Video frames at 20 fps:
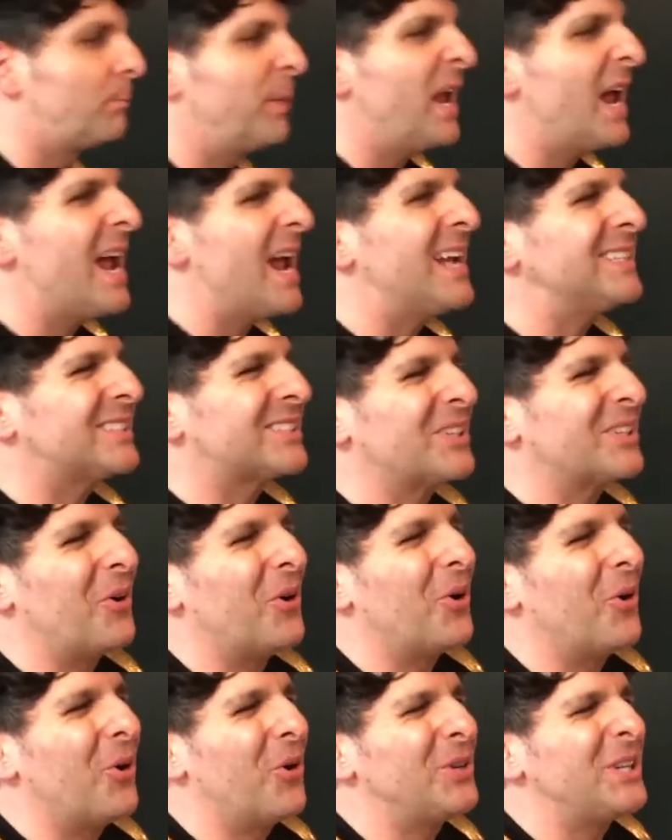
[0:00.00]
Been
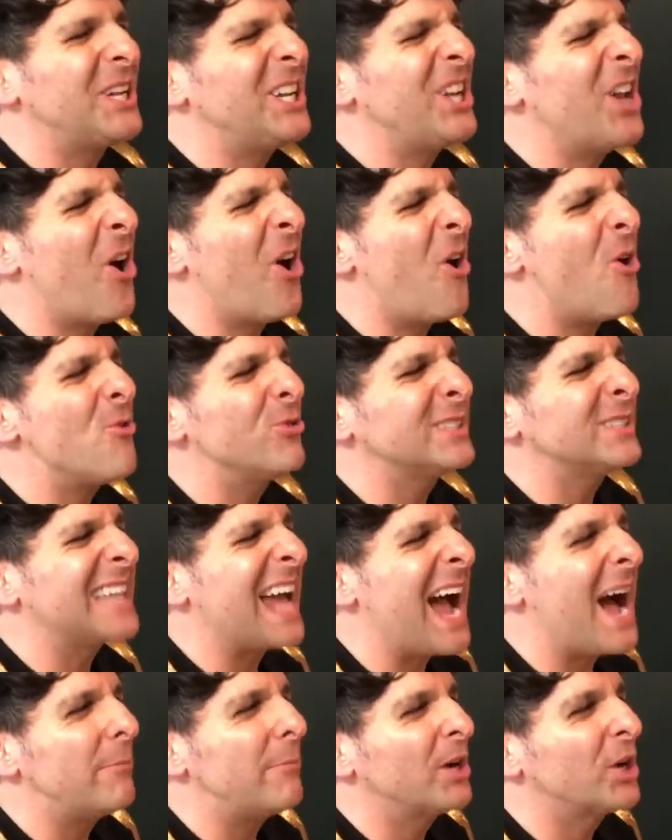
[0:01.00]
told a long
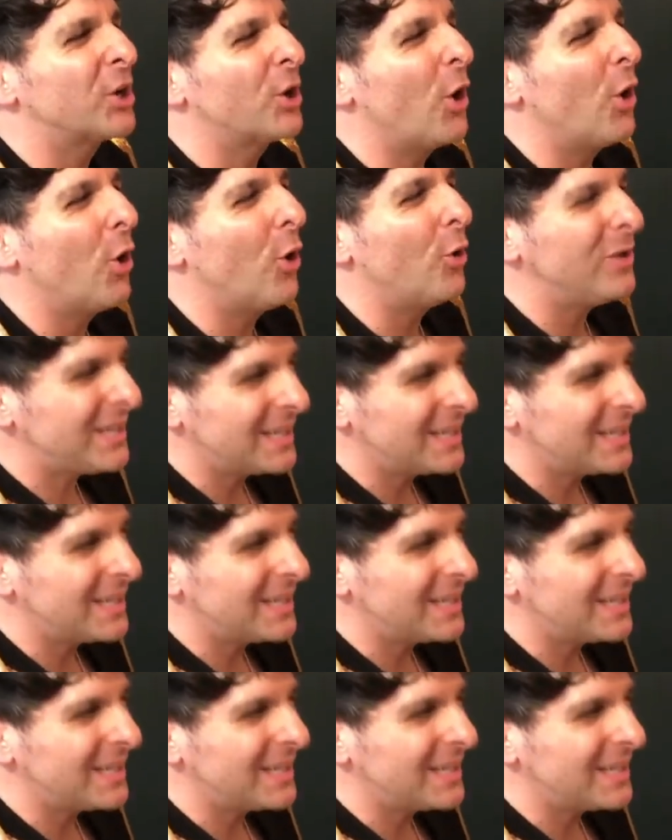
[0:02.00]
time ago.